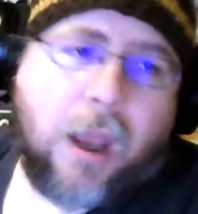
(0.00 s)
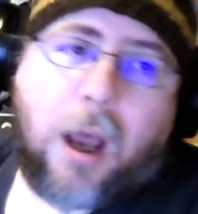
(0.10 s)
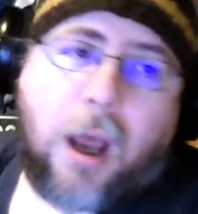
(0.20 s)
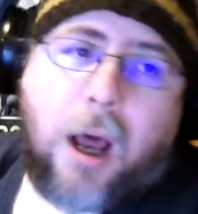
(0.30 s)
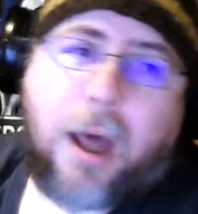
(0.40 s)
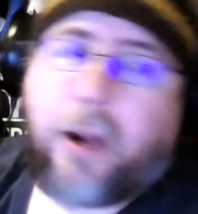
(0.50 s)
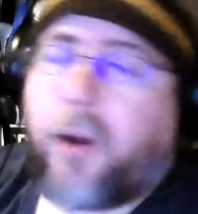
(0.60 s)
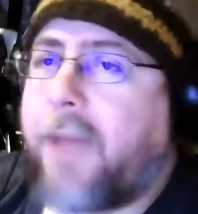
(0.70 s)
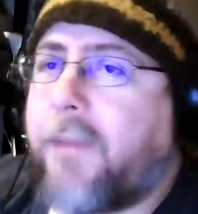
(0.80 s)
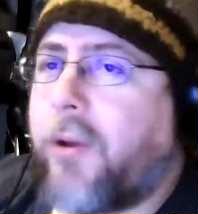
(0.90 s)
I don't know. I
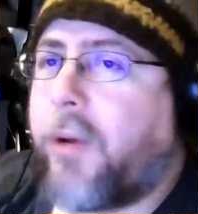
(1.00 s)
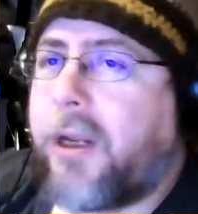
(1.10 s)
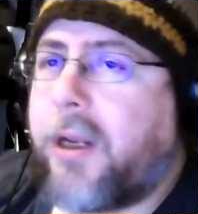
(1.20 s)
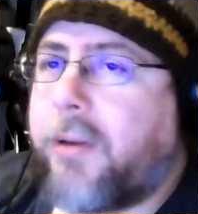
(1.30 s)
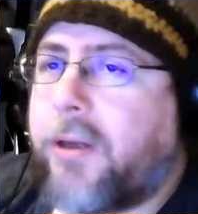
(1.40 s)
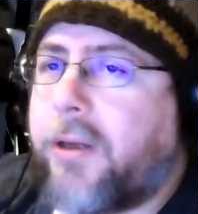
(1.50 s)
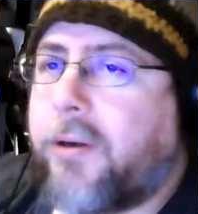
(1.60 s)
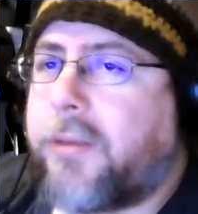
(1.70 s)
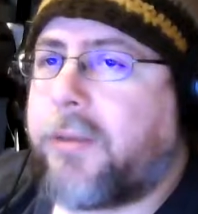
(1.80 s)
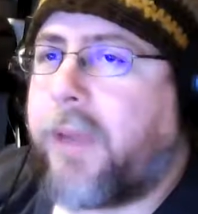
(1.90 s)
have no idea what the
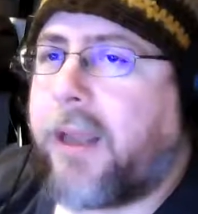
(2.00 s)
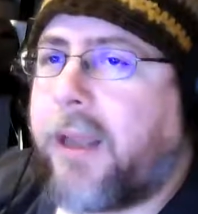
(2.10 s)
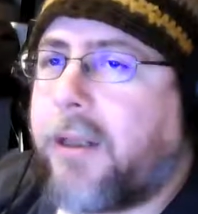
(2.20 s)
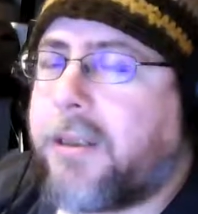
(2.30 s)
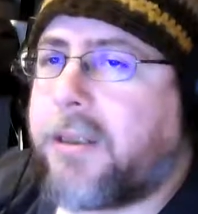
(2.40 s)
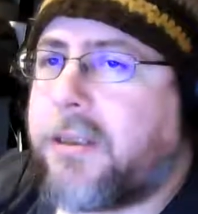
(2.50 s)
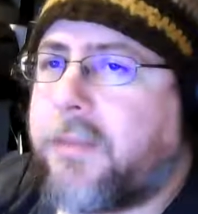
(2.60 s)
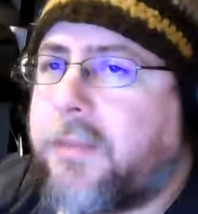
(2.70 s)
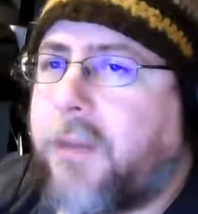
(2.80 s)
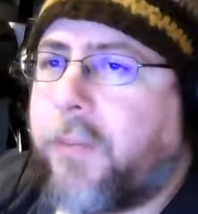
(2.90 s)
current ban list is
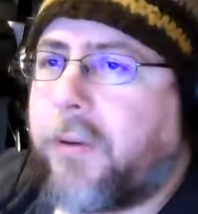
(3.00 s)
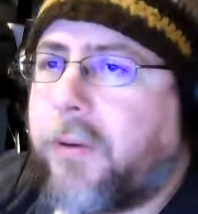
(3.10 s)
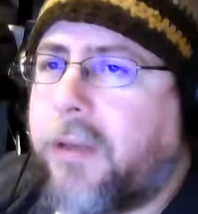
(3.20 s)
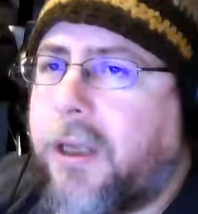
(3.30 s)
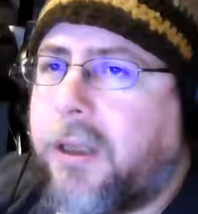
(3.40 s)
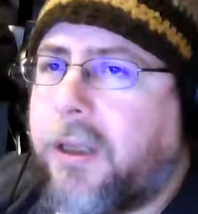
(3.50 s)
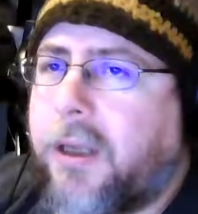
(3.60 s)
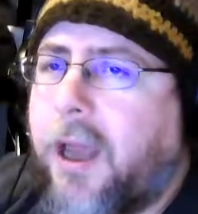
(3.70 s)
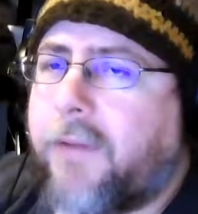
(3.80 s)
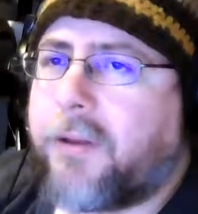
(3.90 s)
in Pauper lately.
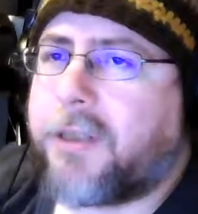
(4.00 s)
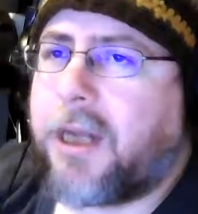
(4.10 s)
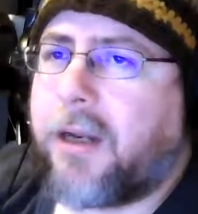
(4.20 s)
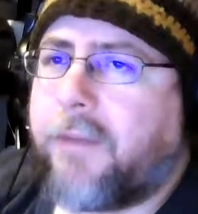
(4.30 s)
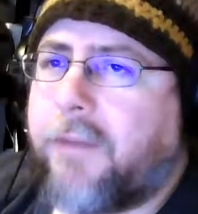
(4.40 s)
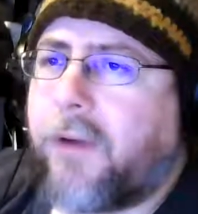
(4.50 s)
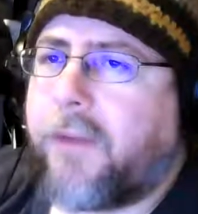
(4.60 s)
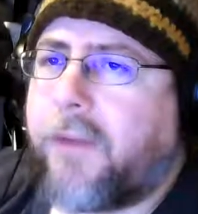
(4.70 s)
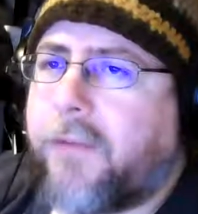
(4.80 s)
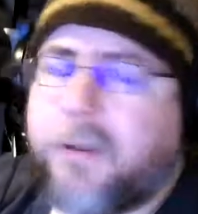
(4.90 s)
I haven't looked at it in
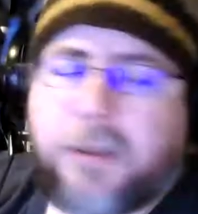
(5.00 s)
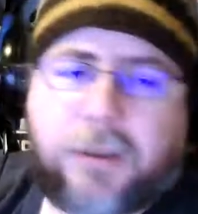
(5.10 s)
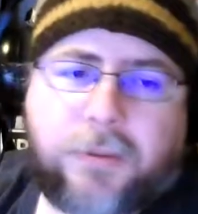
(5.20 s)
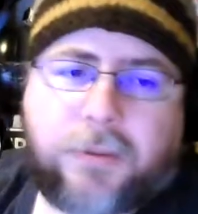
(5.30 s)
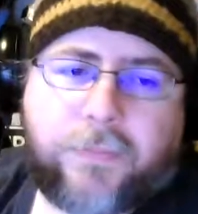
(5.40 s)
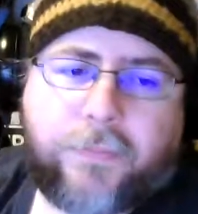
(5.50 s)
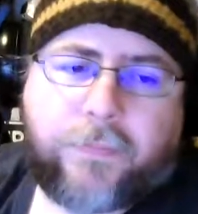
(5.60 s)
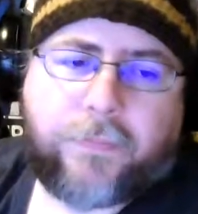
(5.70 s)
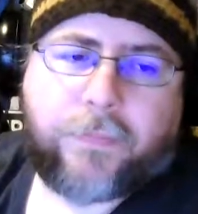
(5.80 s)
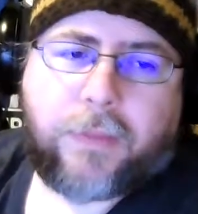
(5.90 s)
forever, so
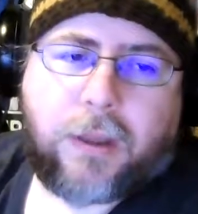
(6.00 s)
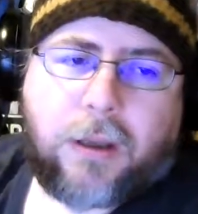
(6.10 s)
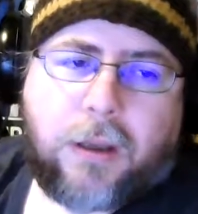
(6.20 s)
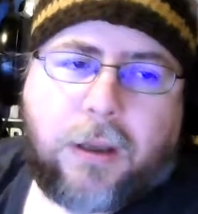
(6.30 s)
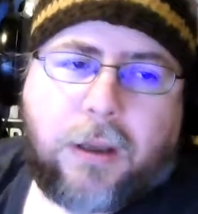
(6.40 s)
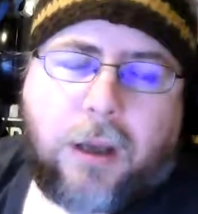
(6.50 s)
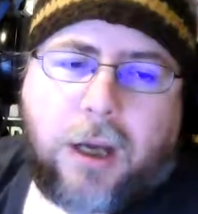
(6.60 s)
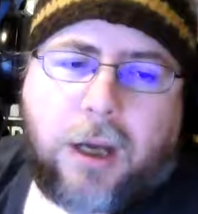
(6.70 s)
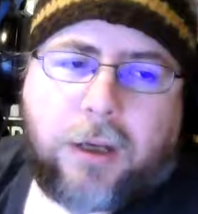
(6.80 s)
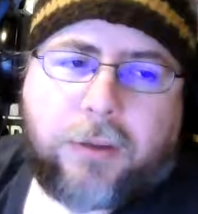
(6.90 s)
I
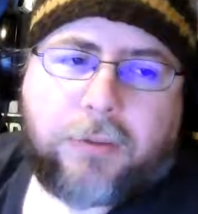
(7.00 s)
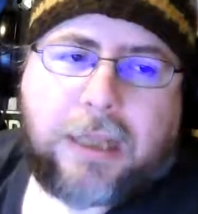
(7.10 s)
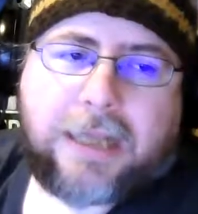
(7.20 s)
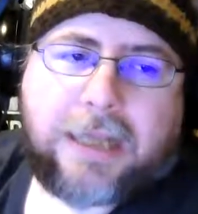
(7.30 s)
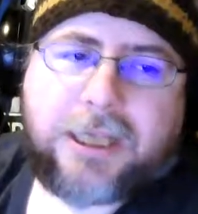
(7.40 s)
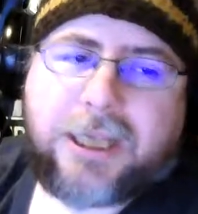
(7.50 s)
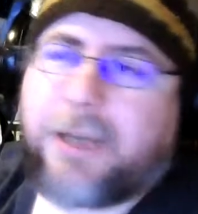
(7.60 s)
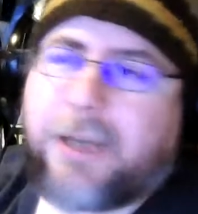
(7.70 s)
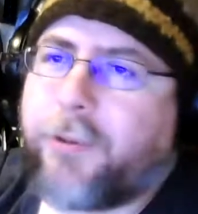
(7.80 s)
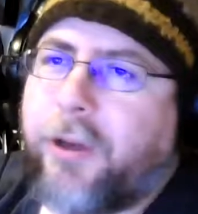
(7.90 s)
don't know. It
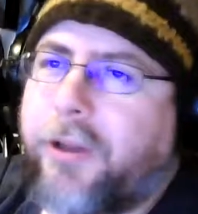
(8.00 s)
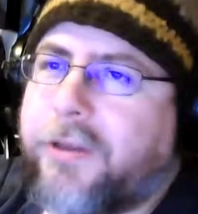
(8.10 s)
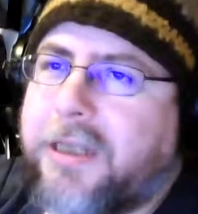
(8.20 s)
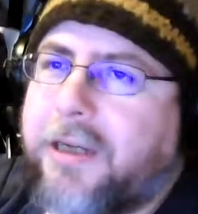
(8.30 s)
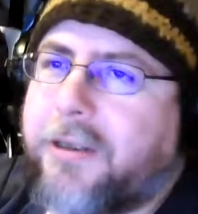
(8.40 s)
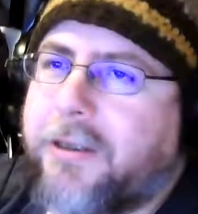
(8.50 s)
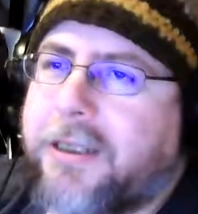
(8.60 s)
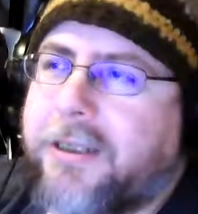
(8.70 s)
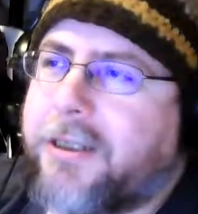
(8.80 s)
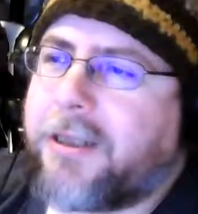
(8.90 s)
was one of those deals.
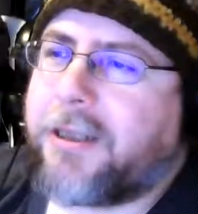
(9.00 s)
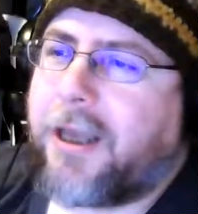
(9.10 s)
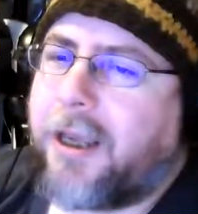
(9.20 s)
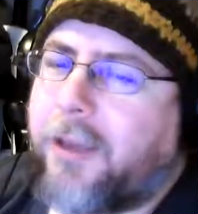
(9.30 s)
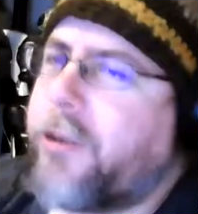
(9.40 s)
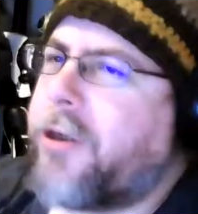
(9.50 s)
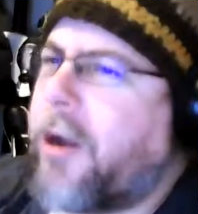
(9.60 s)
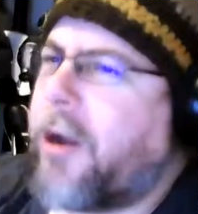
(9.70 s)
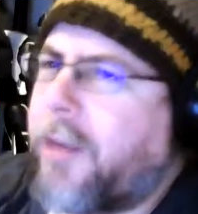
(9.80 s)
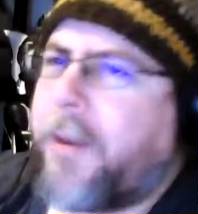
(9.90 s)
He's just like, we're
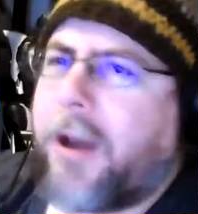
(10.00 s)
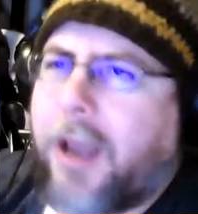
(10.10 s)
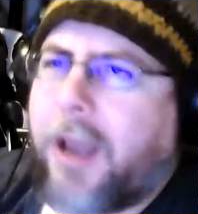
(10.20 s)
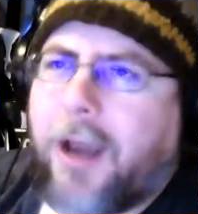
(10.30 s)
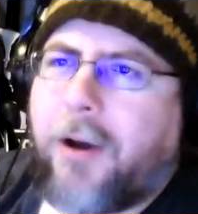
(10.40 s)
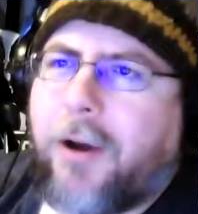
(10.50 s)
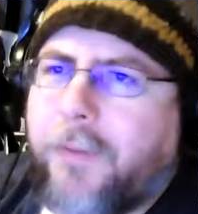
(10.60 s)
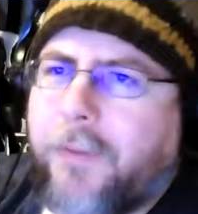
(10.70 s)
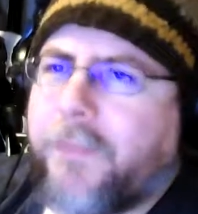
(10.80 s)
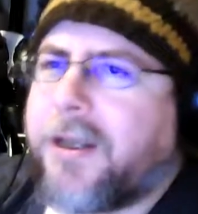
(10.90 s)
talking about how
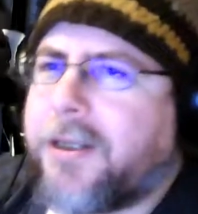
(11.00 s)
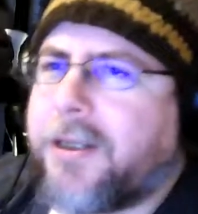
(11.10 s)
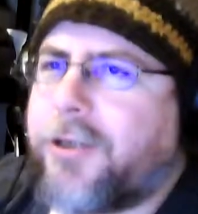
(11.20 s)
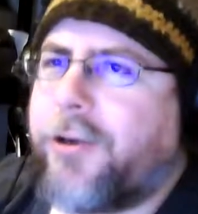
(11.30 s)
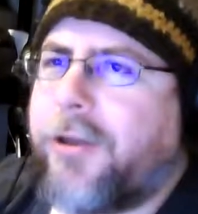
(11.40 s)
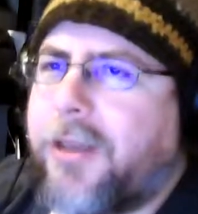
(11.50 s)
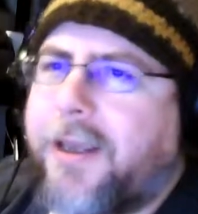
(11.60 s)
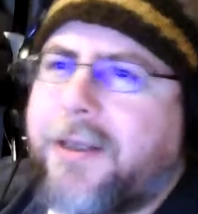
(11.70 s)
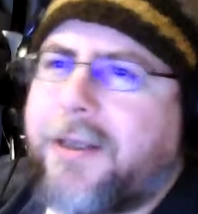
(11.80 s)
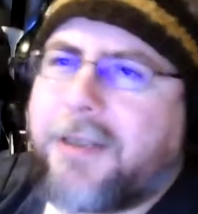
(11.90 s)
certain
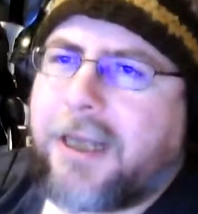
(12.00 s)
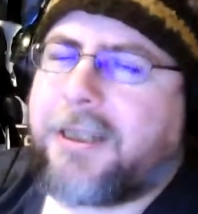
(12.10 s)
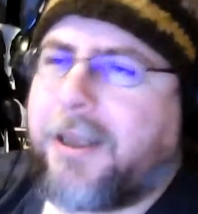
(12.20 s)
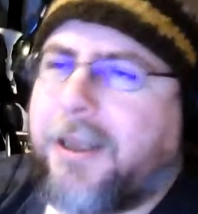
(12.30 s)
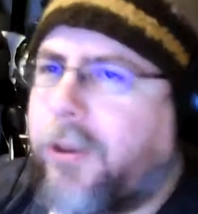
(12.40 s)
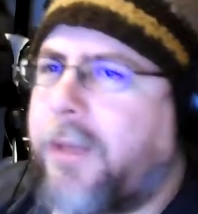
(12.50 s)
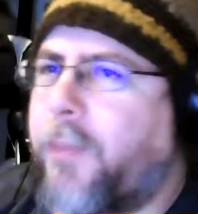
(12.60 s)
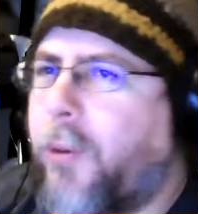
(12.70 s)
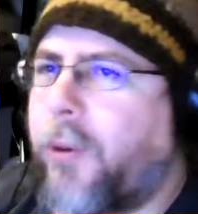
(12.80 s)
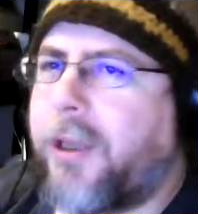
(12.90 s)
things like sit really
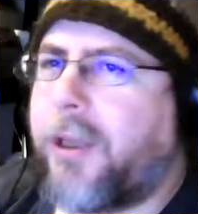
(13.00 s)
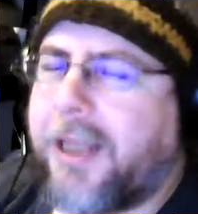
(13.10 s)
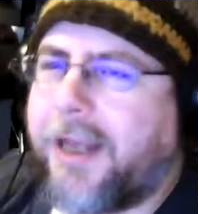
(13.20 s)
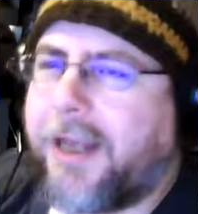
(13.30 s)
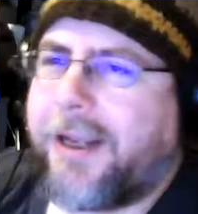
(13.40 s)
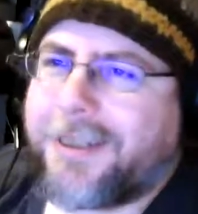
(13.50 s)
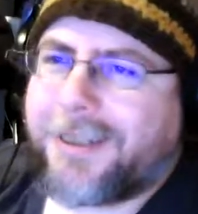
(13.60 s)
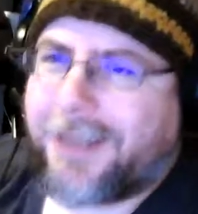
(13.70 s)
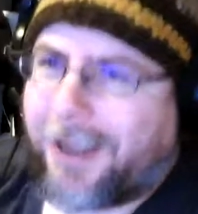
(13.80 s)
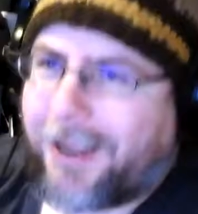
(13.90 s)
poorly, and then he
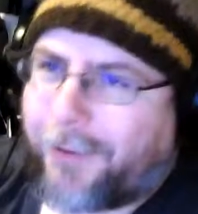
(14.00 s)
just like